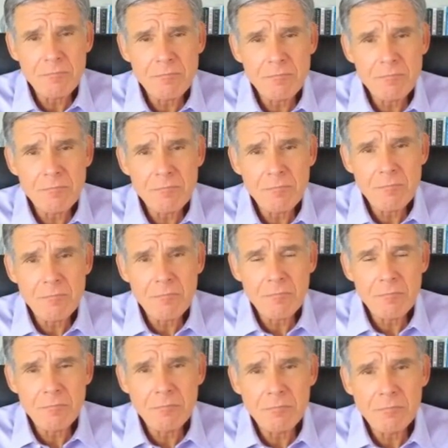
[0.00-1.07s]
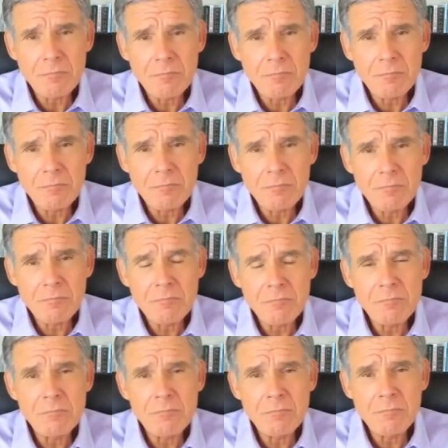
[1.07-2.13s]

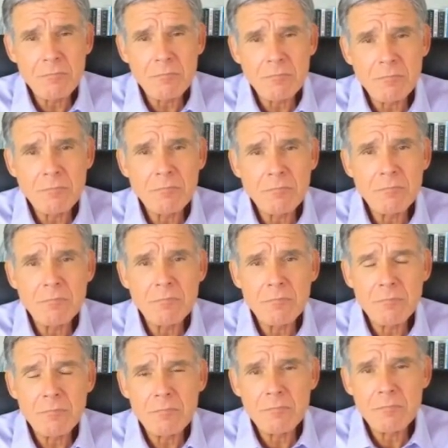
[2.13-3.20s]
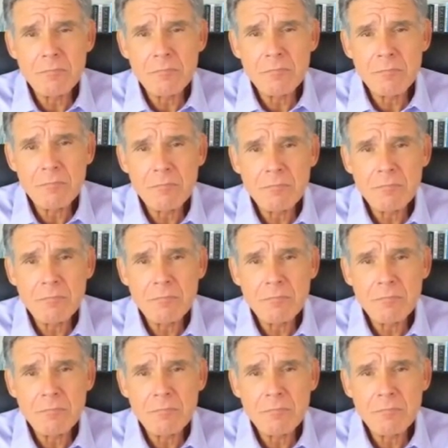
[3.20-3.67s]
(not speaking)